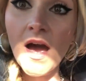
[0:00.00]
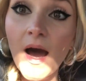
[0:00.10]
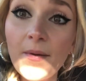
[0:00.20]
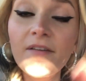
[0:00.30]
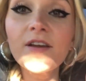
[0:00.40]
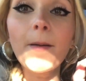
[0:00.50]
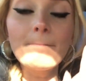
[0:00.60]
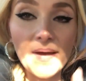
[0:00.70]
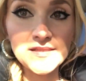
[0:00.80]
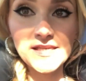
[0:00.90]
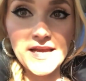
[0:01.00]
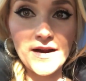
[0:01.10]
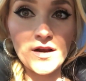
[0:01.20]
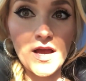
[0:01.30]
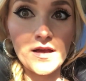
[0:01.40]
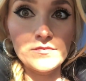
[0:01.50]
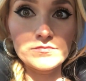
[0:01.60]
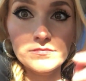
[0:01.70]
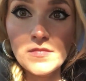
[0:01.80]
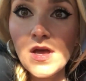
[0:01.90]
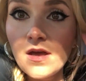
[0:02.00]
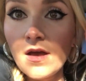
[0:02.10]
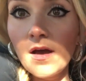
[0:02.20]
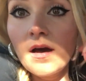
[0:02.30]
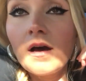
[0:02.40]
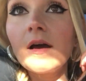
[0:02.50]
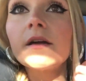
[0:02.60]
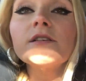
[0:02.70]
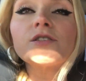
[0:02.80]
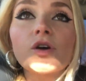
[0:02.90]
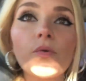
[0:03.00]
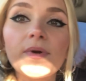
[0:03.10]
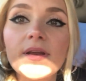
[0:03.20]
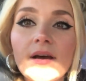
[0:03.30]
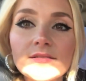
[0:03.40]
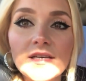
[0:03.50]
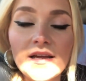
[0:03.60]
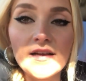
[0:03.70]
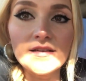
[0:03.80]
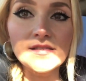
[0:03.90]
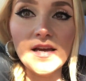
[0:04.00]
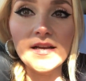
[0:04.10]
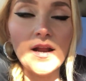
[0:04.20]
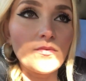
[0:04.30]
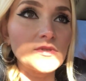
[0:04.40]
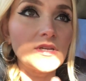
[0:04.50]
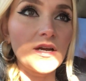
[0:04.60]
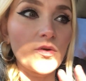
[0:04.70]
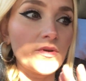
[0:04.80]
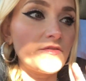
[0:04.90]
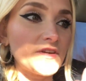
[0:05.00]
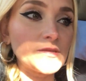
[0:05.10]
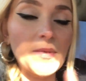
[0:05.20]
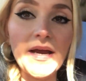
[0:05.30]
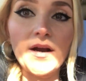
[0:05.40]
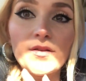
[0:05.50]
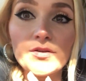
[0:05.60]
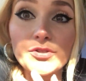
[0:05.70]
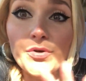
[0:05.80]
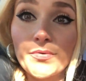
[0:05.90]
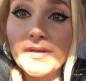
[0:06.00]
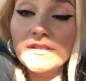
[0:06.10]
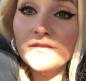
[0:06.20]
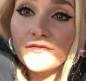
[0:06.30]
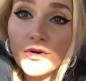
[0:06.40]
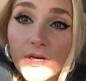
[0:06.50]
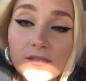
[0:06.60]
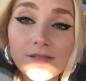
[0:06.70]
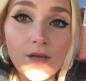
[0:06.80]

I'm having a messy hair day. It is so windy outside. I decided I was not going to fix my hair. There's no reason for it,